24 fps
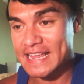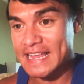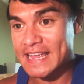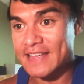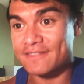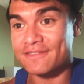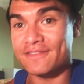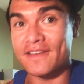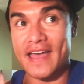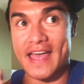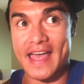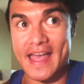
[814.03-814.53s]

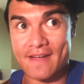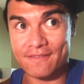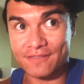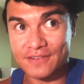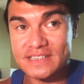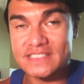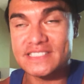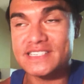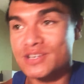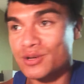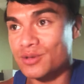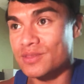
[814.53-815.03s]
if
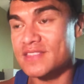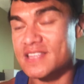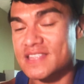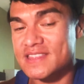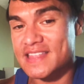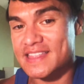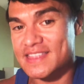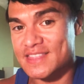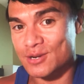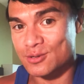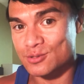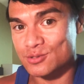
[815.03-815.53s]
every single thing
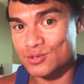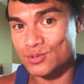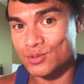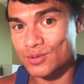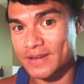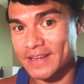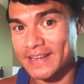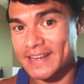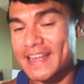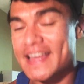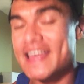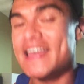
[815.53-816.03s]
that they're
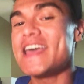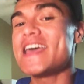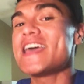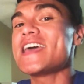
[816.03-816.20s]
doing